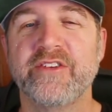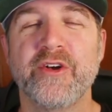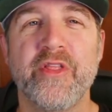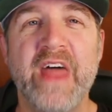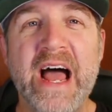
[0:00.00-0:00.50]

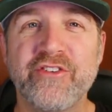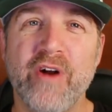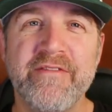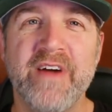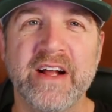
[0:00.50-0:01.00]
So that
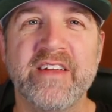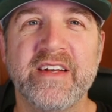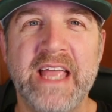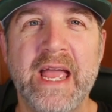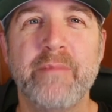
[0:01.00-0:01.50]

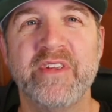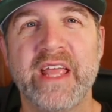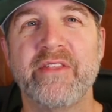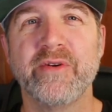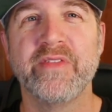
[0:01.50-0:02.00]
trifecta came
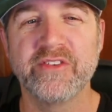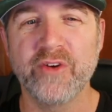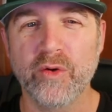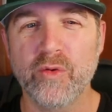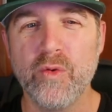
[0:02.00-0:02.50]
together in this
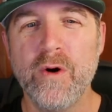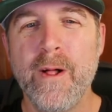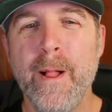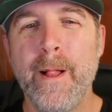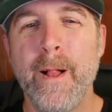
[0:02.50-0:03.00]
article
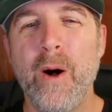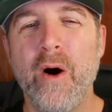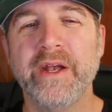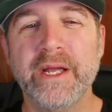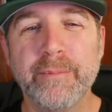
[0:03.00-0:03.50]

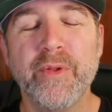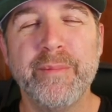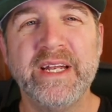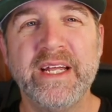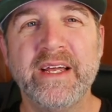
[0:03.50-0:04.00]
on
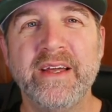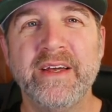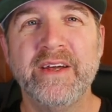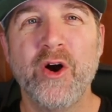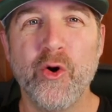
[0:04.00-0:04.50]
implementing
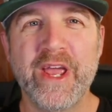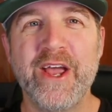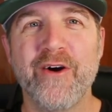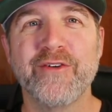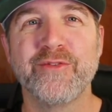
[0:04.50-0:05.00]

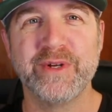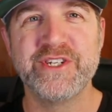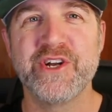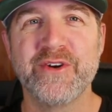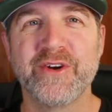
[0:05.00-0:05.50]
OKRs with
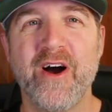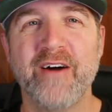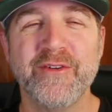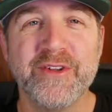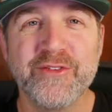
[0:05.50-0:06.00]
Jira and
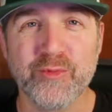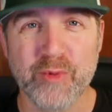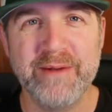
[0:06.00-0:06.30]
Confluence written